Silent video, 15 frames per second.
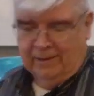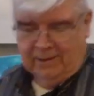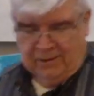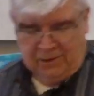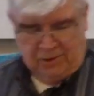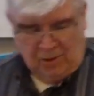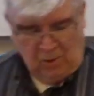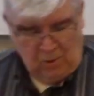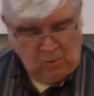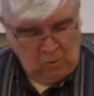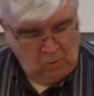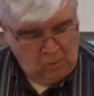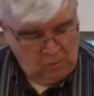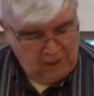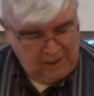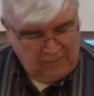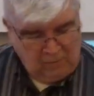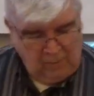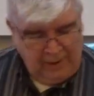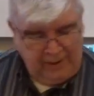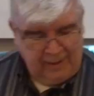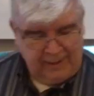So, whenever
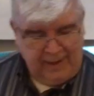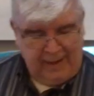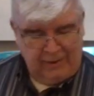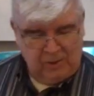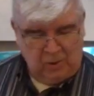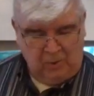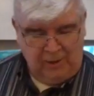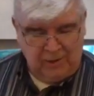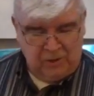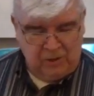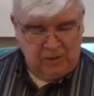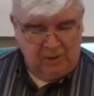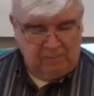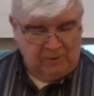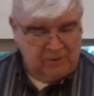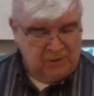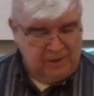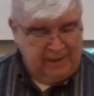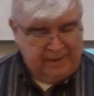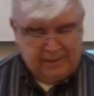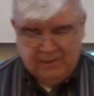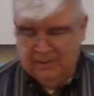we get down to question number
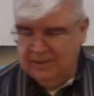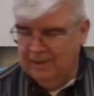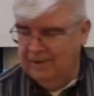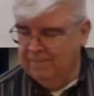six,